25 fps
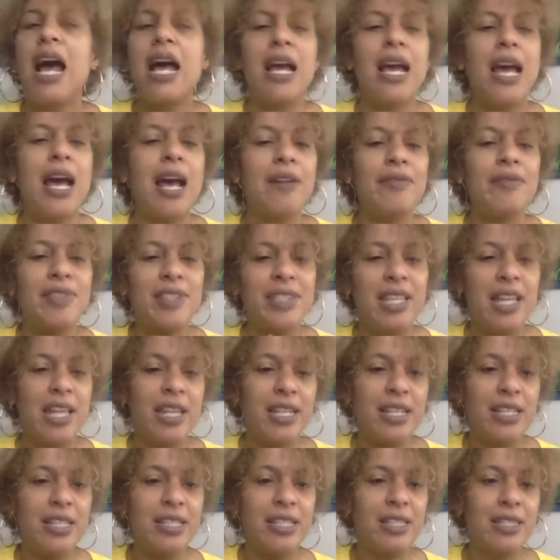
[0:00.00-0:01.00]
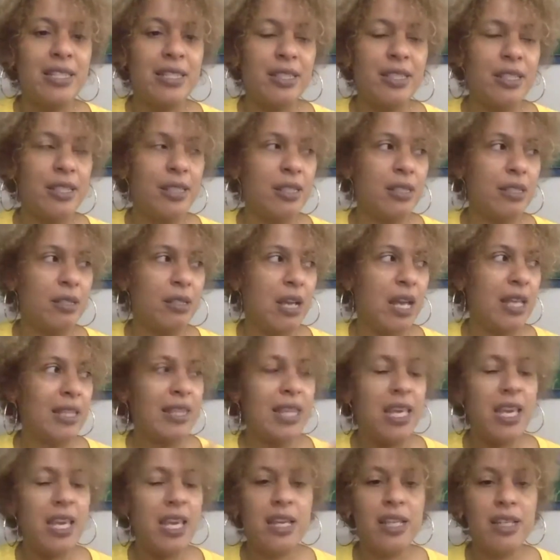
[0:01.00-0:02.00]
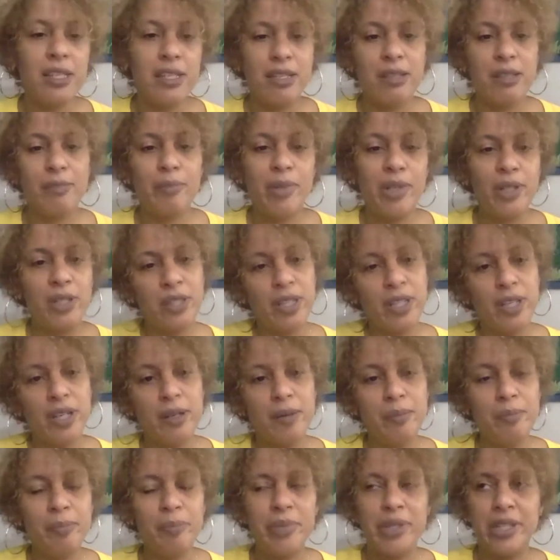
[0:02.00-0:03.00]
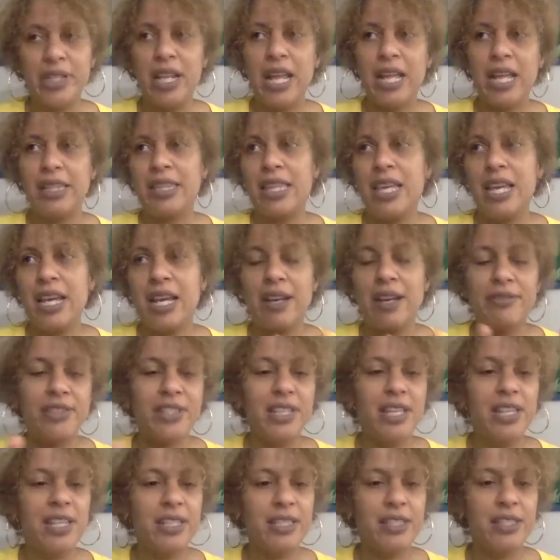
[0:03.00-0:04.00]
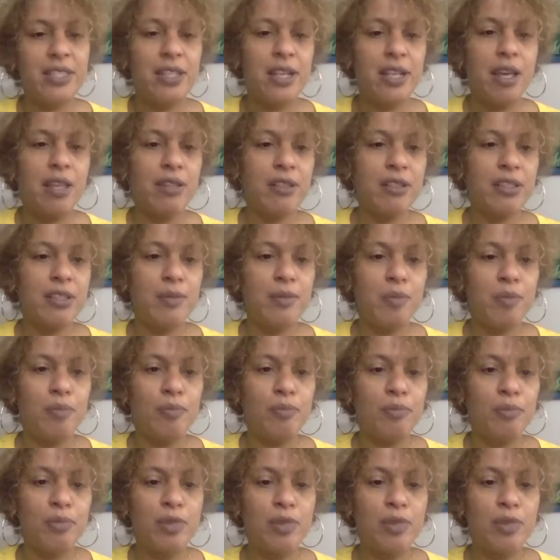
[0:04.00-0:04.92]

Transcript: I've said this, I think in the book club, but I think I've said this in other